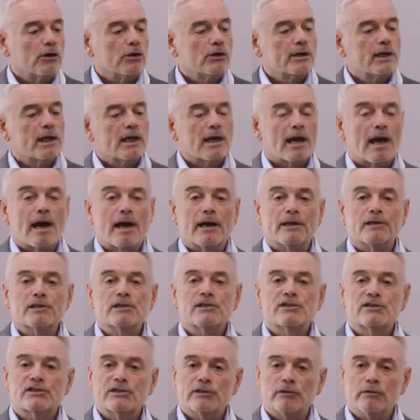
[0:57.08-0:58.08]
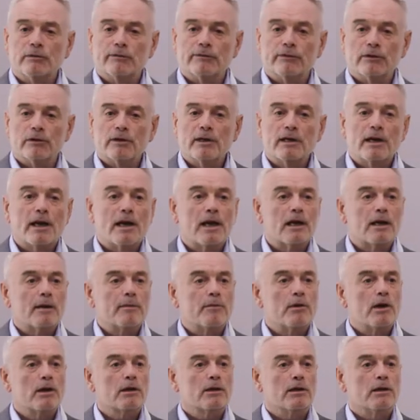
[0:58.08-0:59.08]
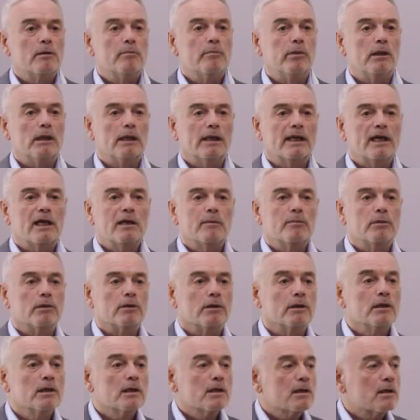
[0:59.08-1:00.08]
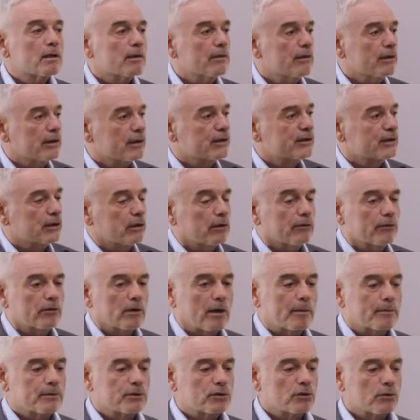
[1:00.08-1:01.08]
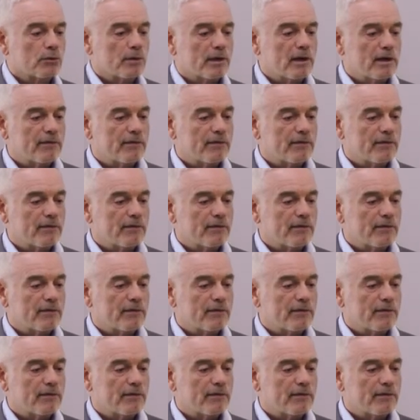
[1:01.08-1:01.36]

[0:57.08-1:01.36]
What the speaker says: looking at silver, and I'm not going to belabor the silver. I'm sure we